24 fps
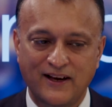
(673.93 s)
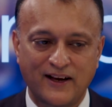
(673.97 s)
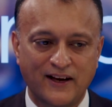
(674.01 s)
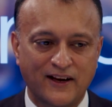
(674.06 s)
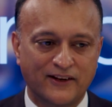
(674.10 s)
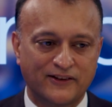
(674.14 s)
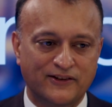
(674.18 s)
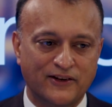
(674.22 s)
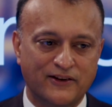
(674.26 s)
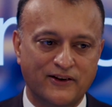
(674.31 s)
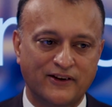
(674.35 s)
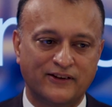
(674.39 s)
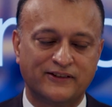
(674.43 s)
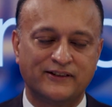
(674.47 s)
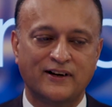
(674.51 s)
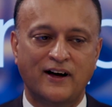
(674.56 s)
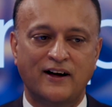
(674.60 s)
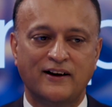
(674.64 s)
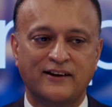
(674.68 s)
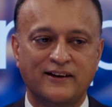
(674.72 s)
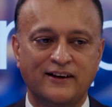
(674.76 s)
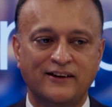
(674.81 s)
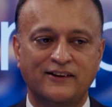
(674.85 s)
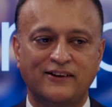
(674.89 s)
So you're
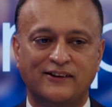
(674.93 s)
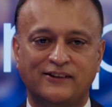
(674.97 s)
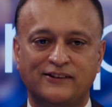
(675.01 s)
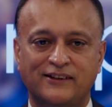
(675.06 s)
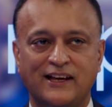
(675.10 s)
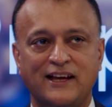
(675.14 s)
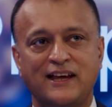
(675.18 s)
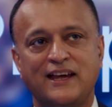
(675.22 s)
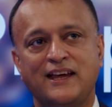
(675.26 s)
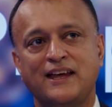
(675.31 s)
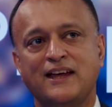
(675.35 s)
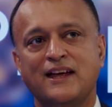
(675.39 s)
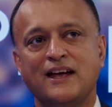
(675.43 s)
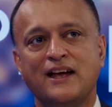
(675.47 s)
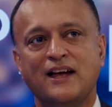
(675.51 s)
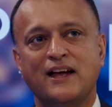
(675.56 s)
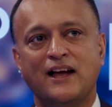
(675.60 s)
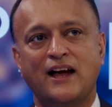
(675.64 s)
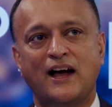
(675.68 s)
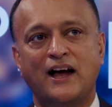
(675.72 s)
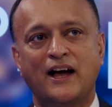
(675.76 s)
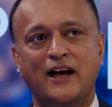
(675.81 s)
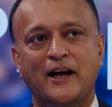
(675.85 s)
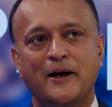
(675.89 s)
starting to see,
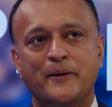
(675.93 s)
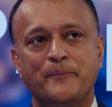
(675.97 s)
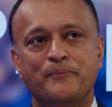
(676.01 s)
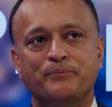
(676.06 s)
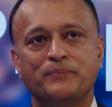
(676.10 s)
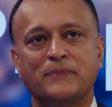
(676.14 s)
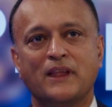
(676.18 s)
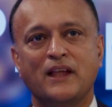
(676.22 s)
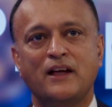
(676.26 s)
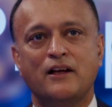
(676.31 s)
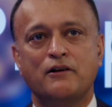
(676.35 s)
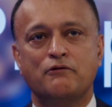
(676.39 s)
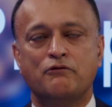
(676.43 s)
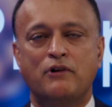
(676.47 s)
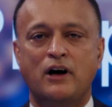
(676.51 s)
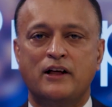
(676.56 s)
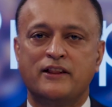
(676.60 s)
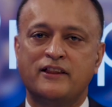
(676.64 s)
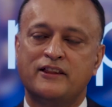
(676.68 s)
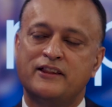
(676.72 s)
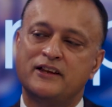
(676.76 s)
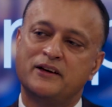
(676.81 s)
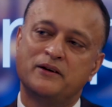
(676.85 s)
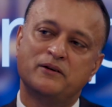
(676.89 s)
rather
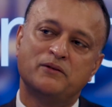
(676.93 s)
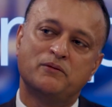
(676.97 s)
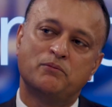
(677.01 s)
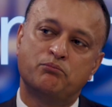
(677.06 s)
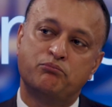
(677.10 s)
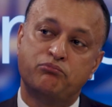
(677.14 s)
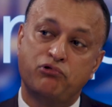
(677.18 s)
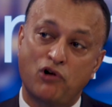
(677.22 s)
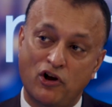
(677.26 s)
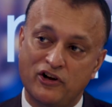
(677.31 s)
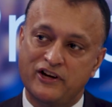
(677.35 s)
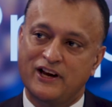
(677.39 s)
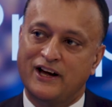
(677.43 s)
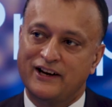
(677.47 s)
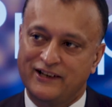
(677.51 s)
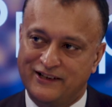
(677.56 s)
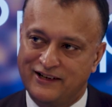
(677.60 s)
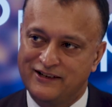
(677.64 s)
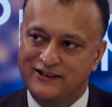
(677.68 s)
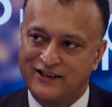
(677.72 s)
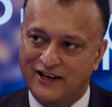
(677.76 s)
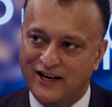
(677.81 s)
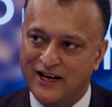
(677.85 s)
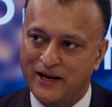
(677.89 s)
than product
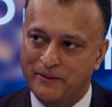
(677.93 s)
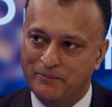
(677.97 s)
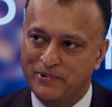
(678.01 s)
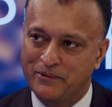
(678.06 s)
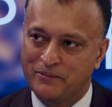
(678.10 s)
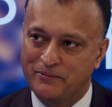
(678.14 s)
type